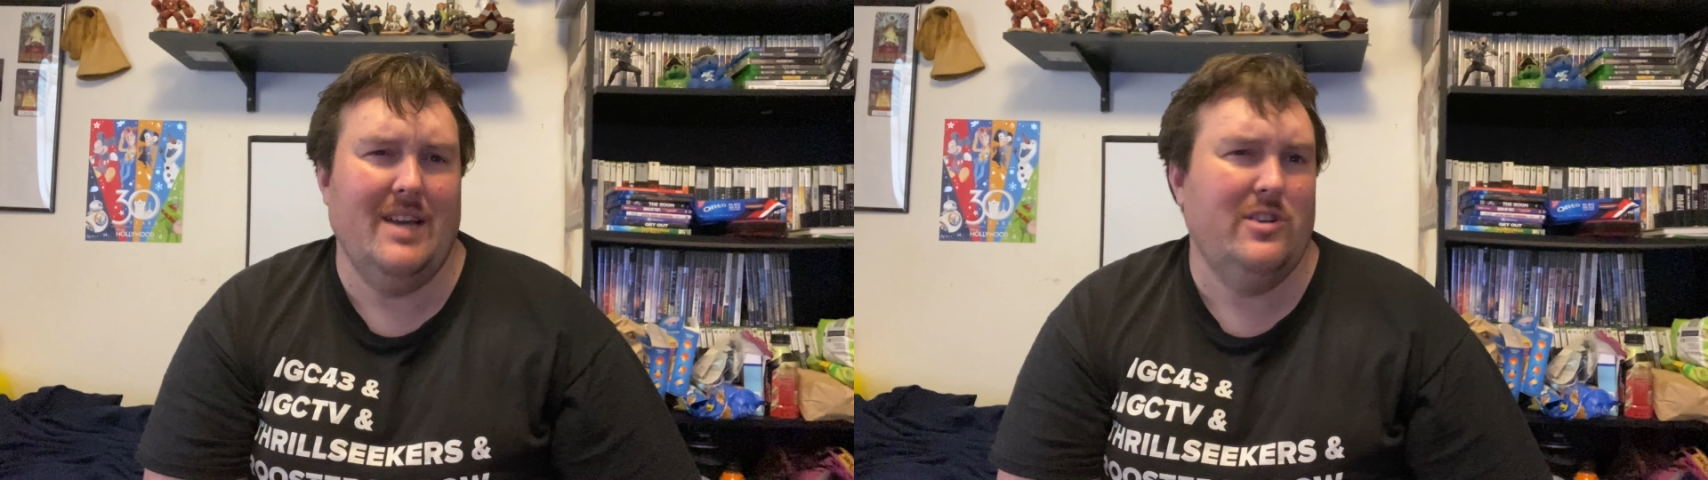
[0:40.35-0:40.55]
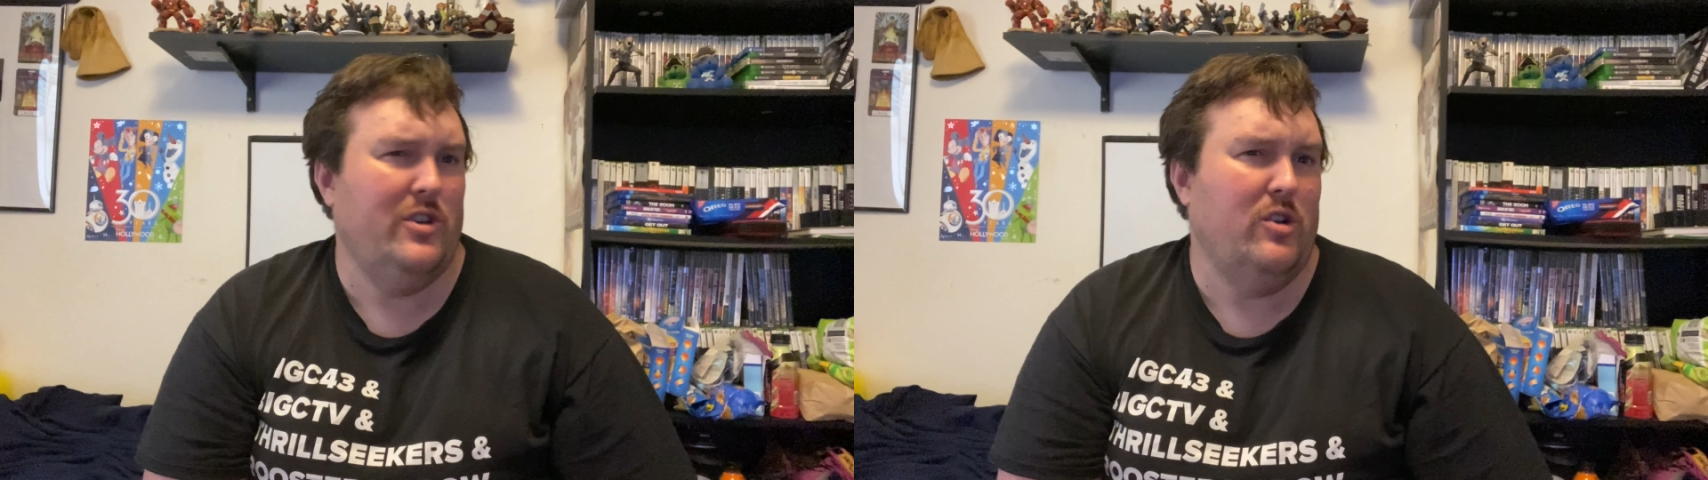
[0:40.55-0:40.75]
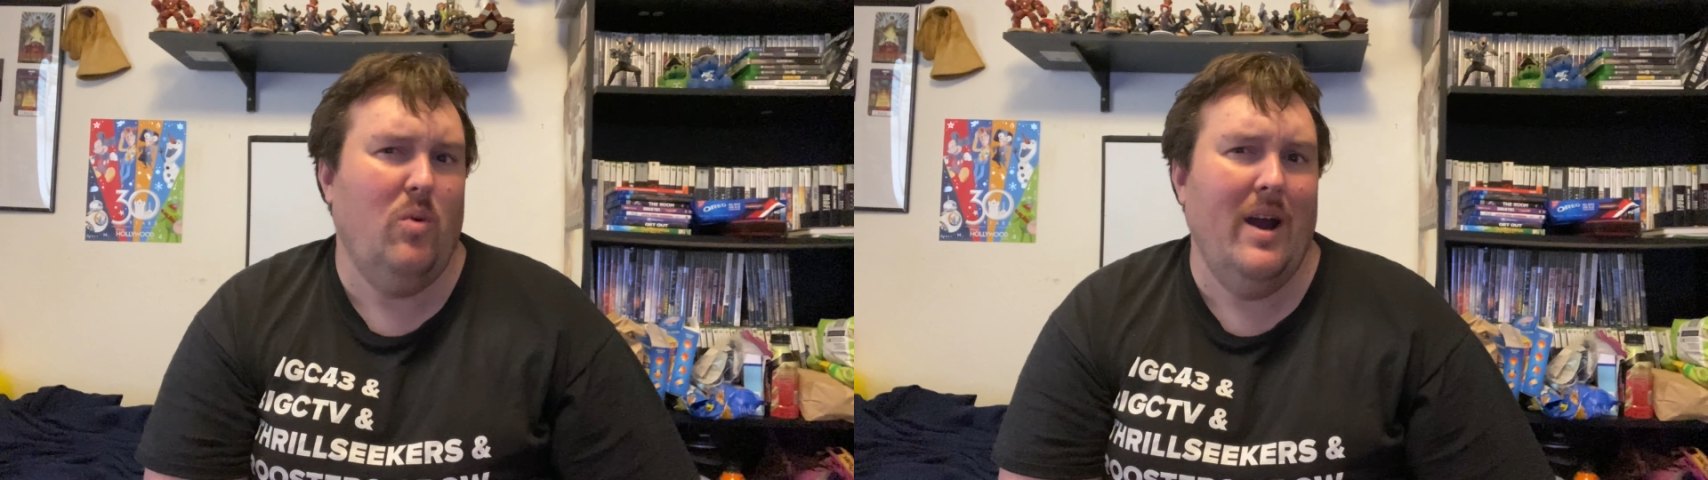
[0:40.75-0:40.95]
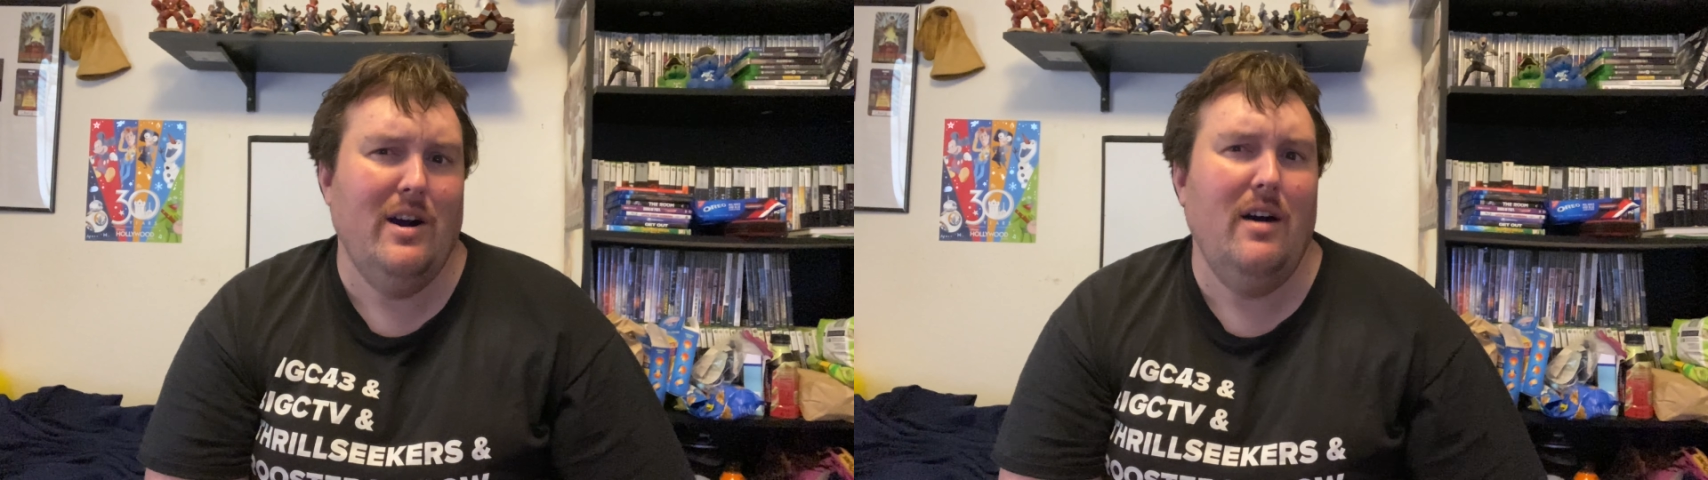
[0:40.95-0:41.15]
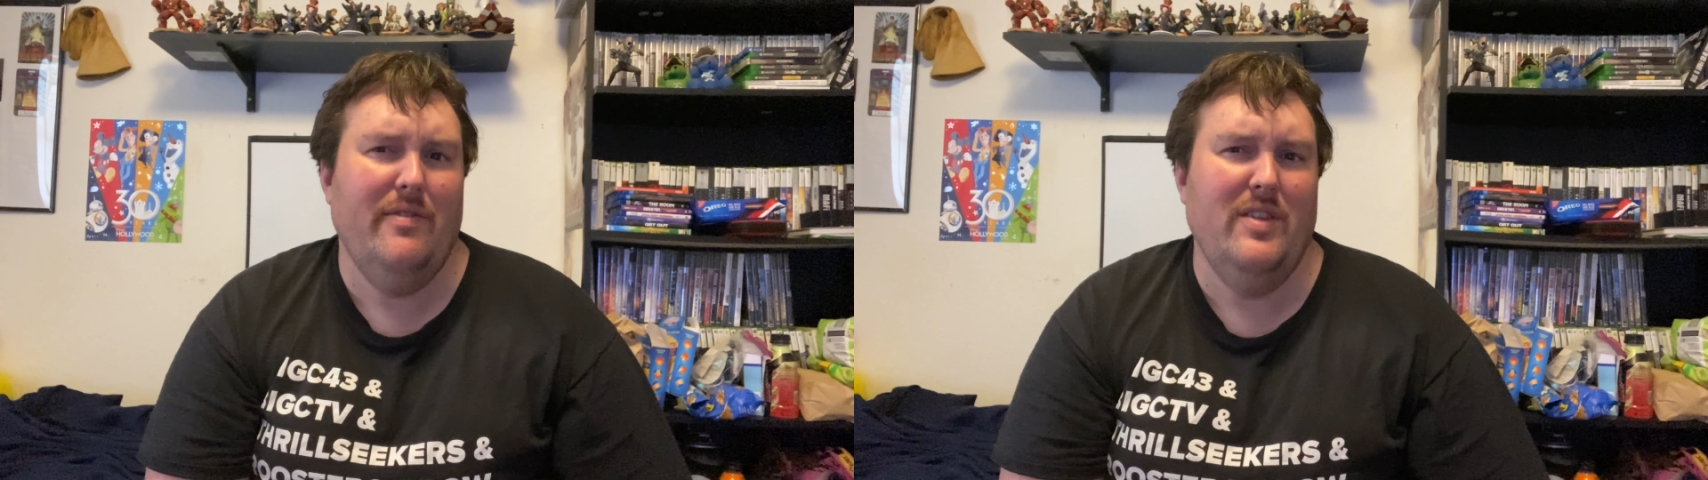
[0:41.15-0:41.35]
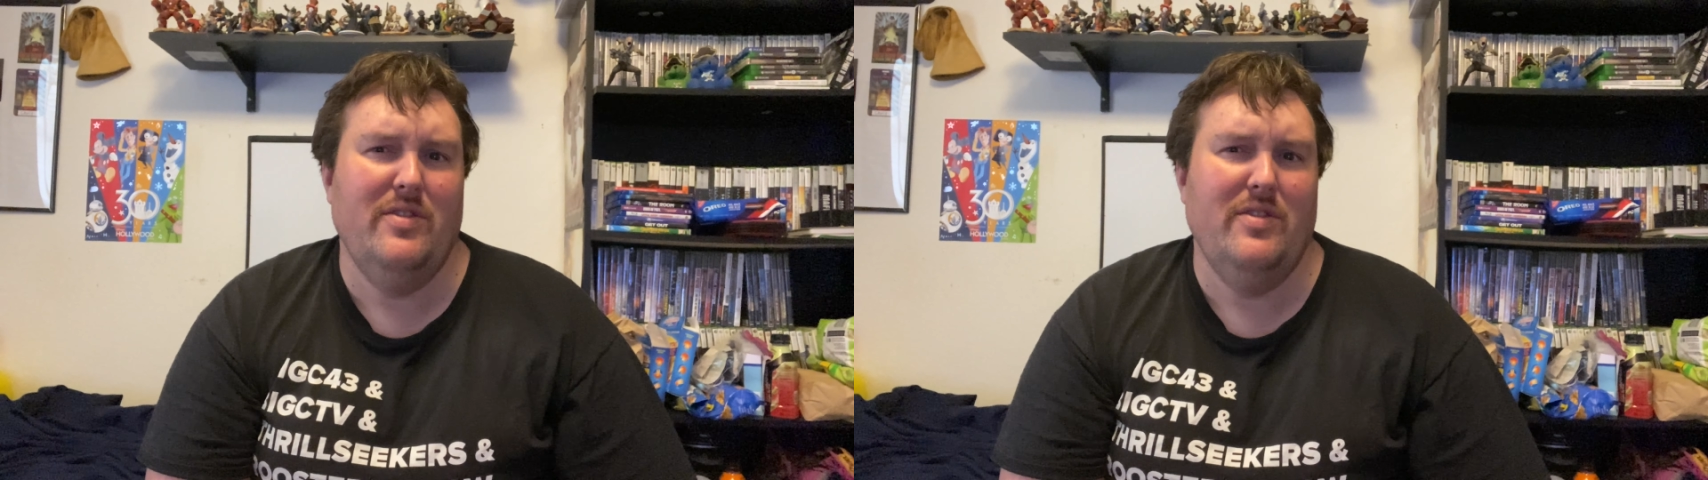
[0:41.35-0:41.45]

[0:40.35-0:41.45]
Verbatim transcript: actually quite often,